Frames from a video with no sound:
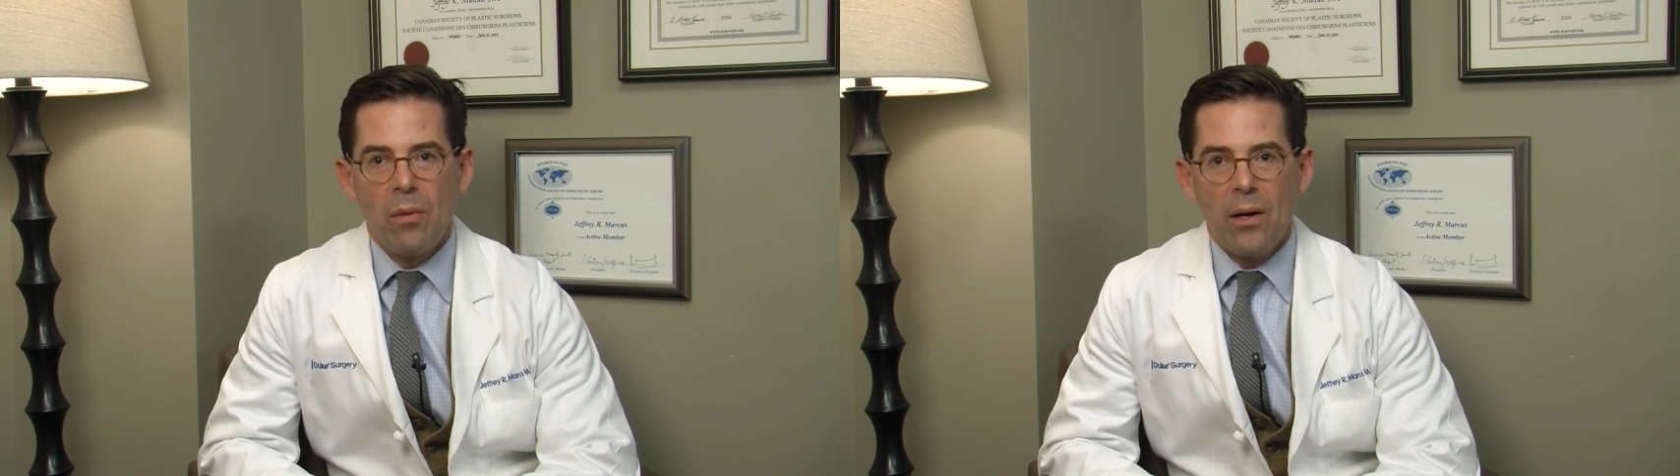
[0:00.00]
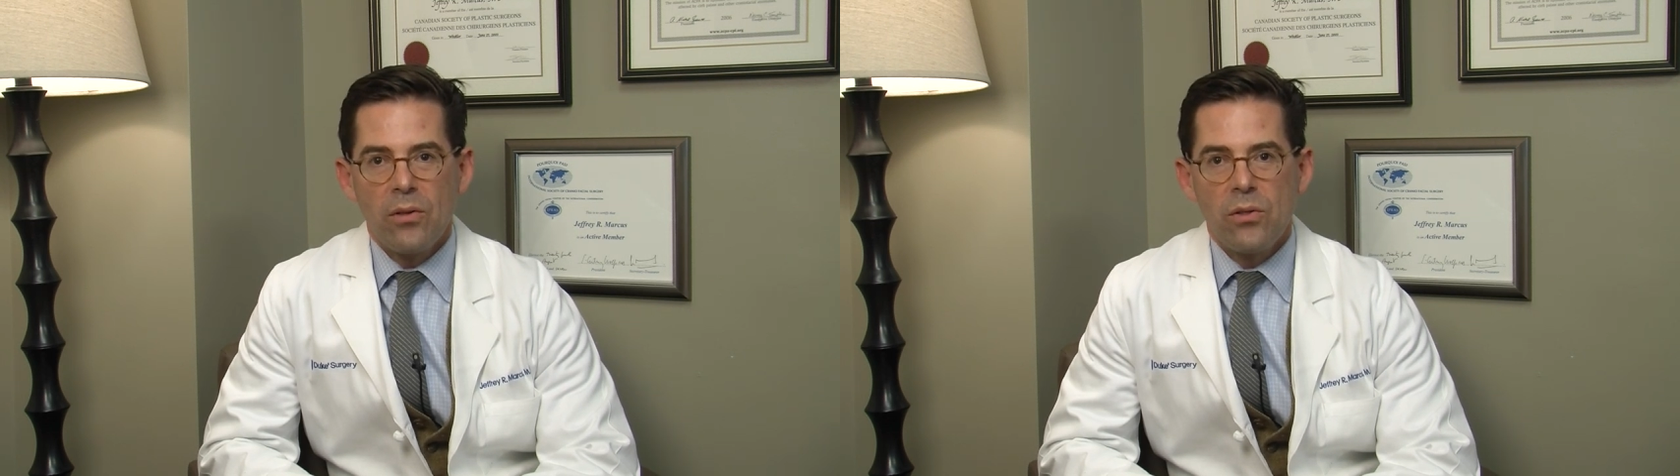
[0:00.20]

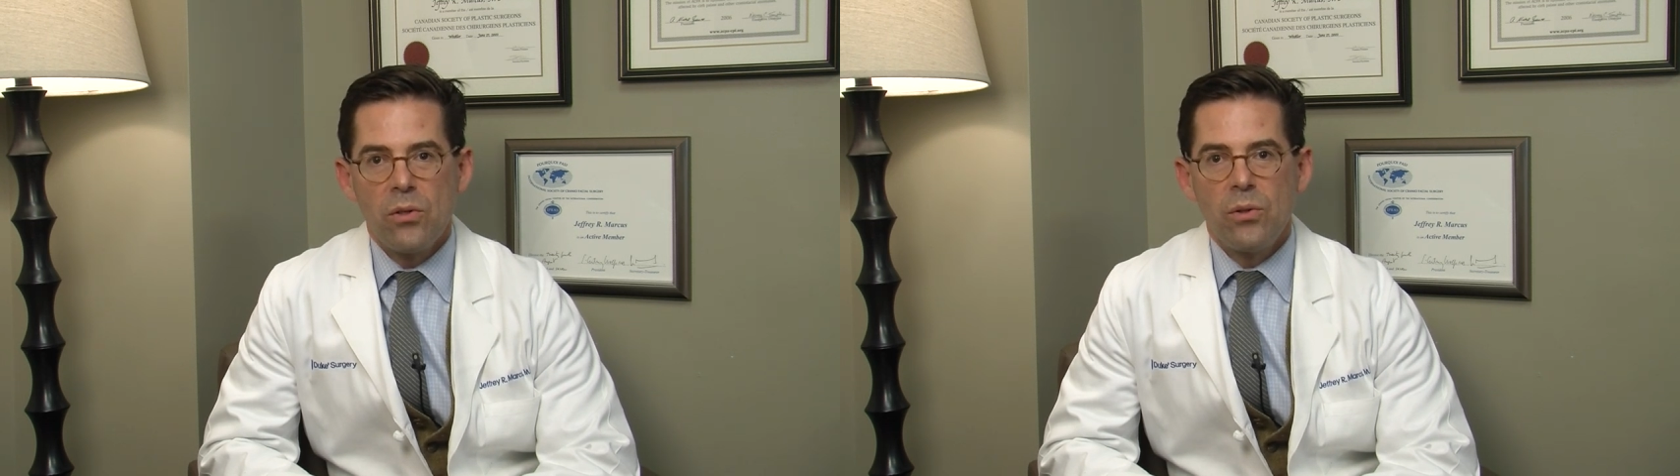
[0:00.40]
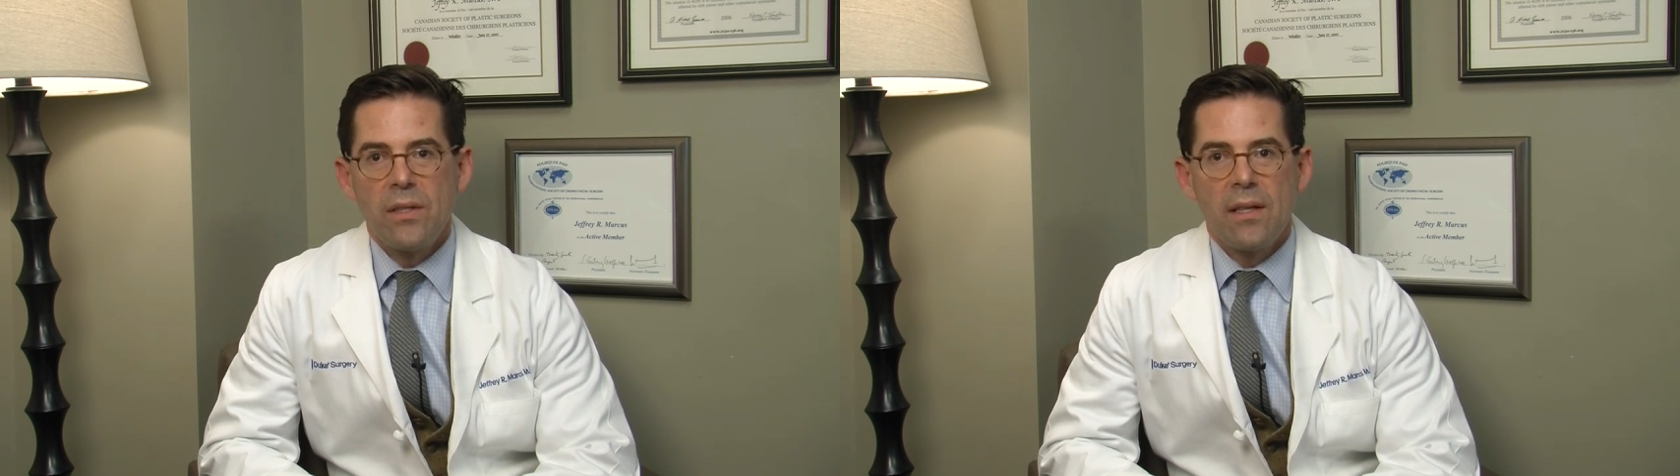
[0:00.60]

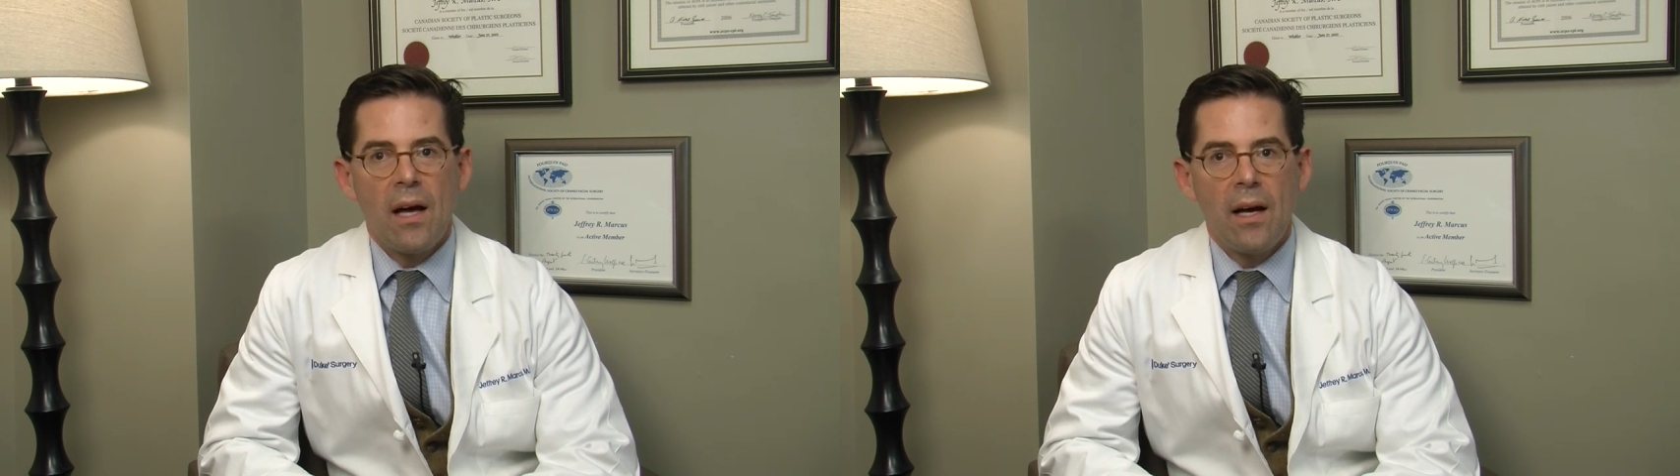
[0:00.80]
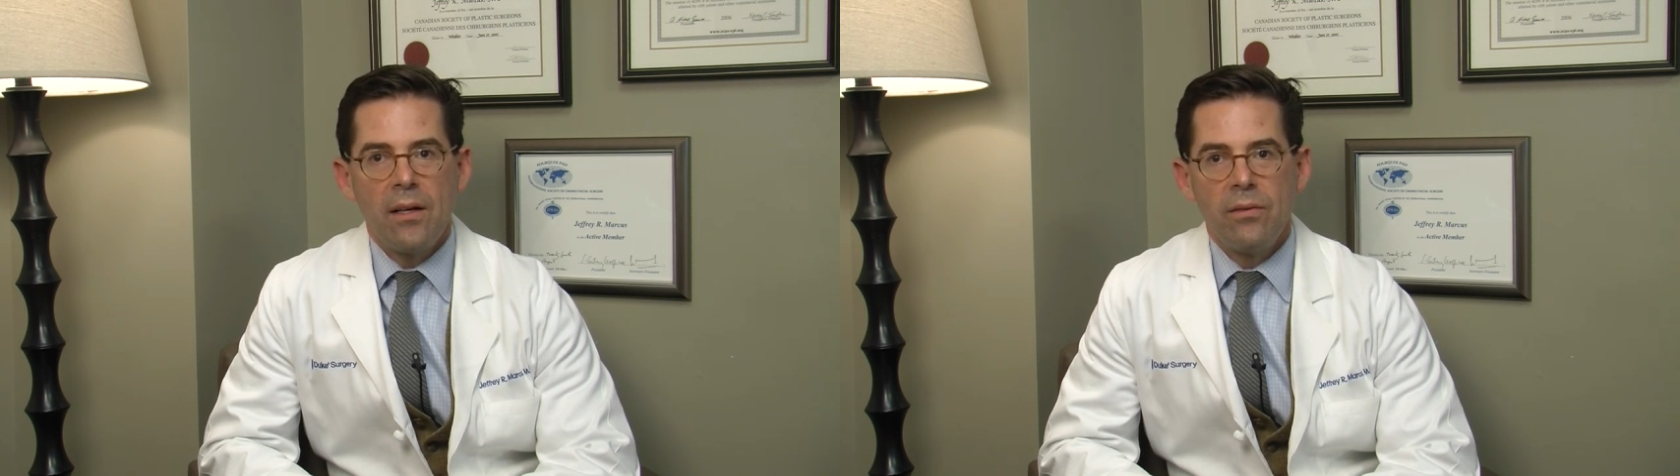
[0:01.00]
microsurgery to
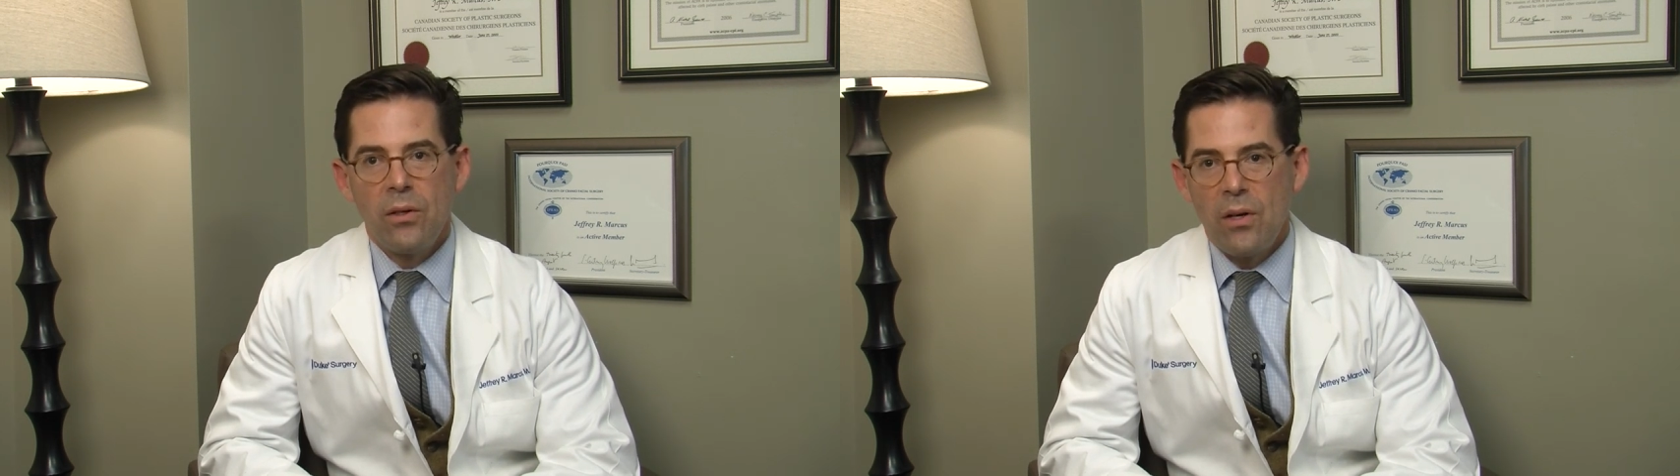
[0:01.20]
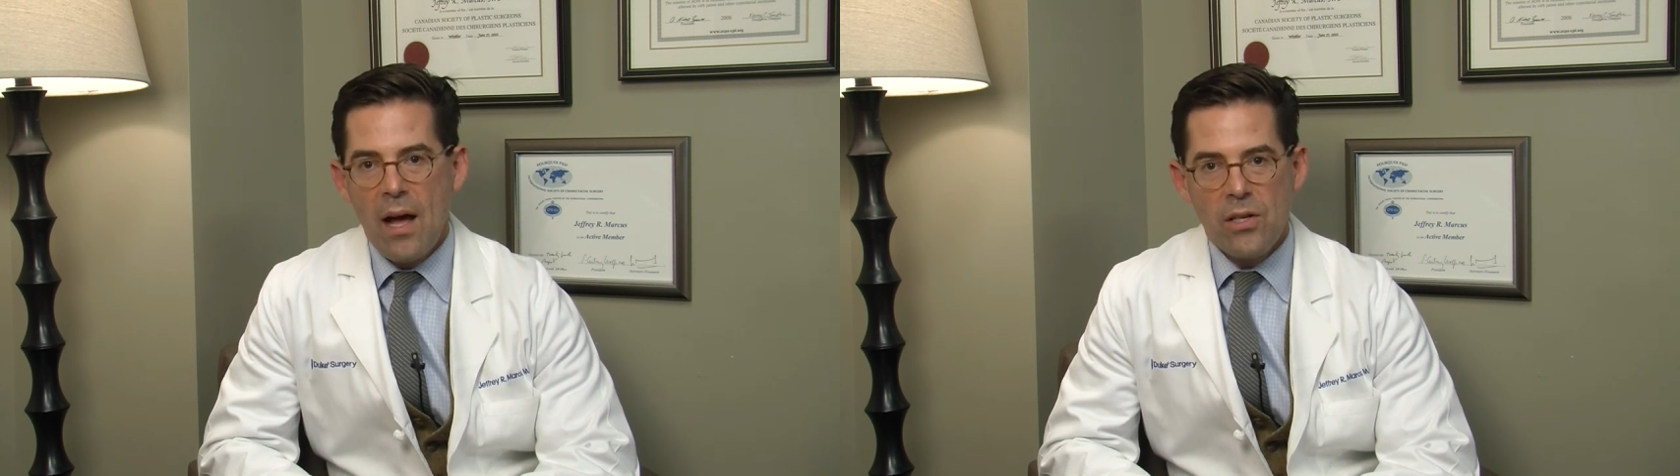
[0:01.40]
the height of
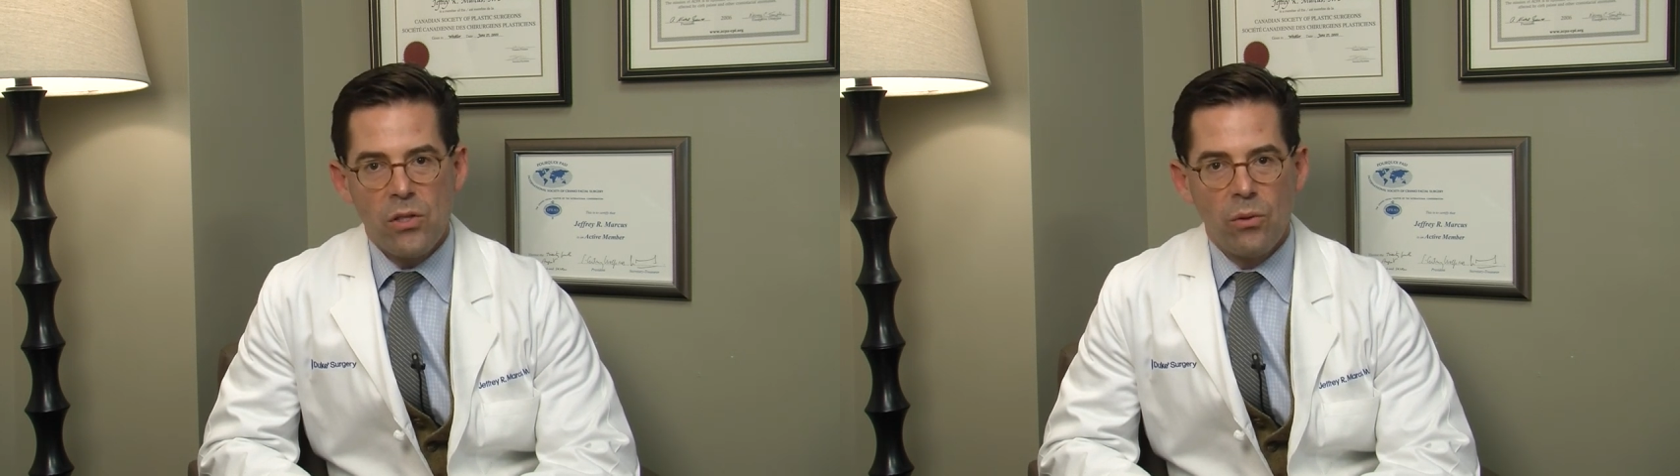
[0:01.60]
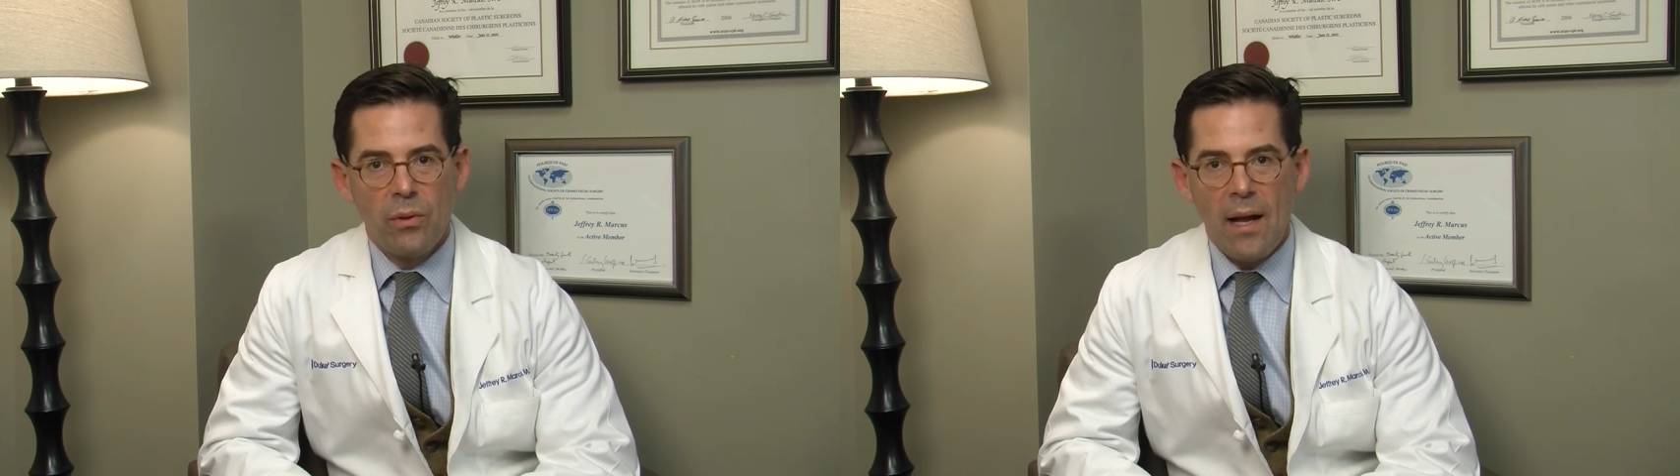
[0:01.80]

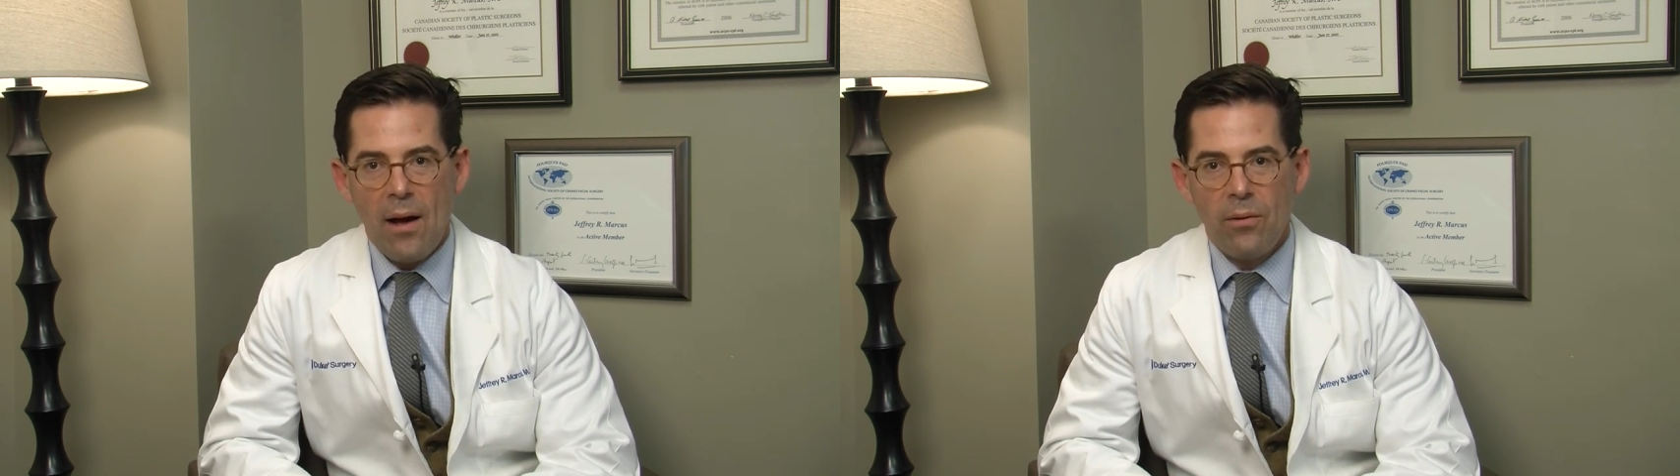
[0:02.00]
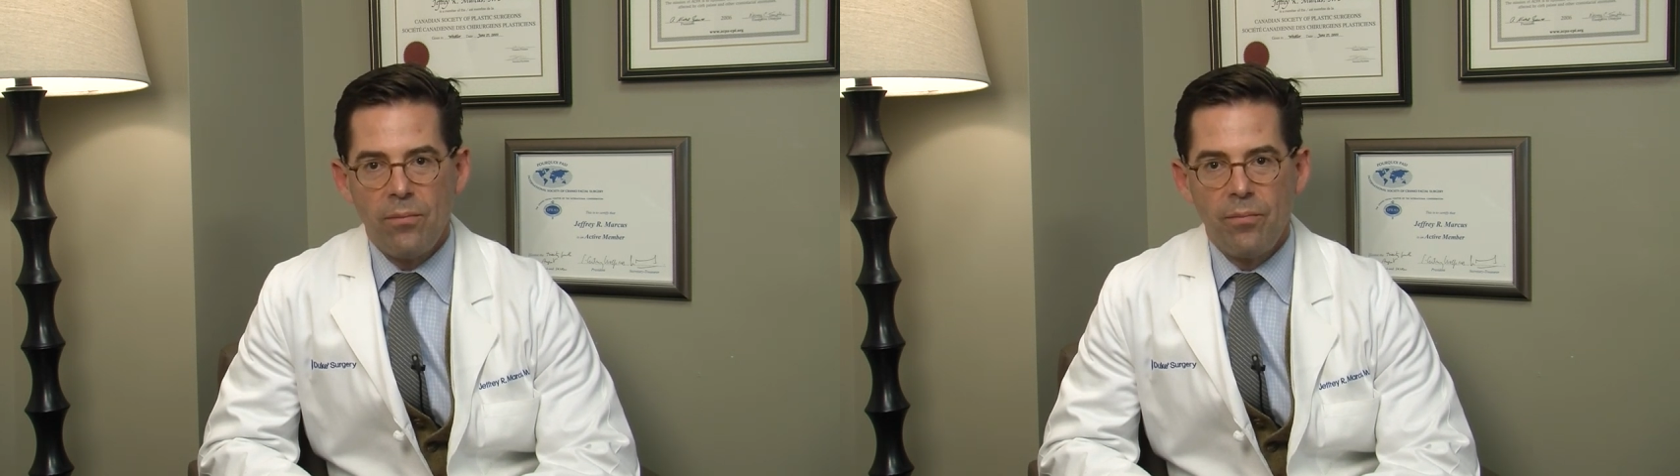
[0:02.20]
international
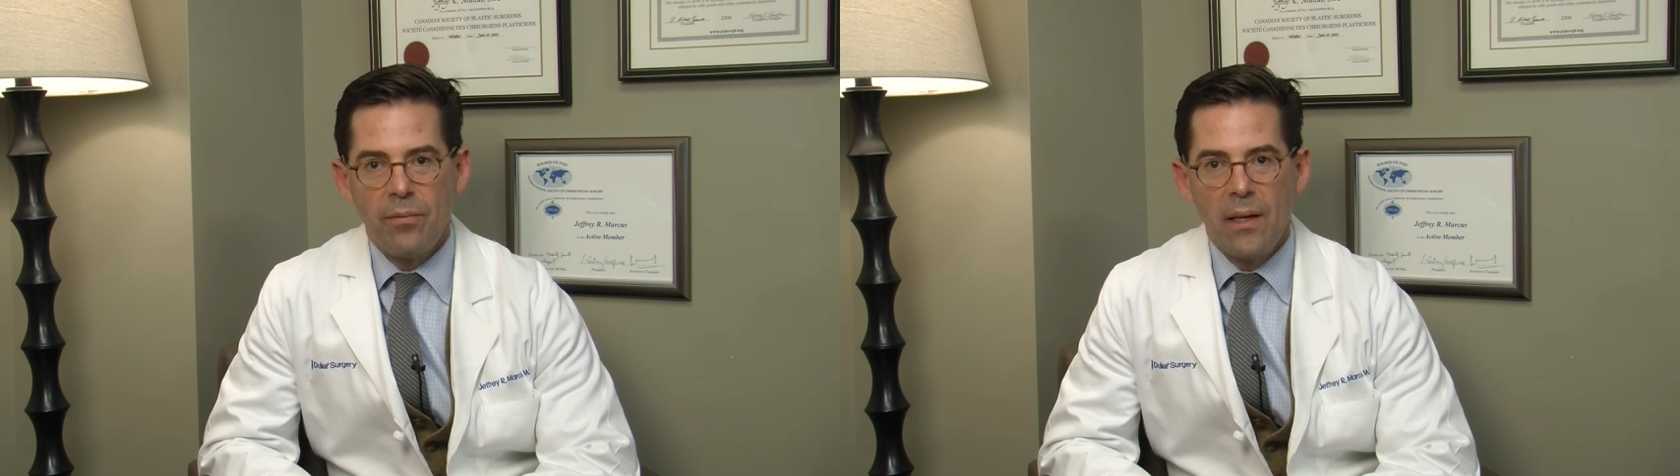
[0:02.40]
renown.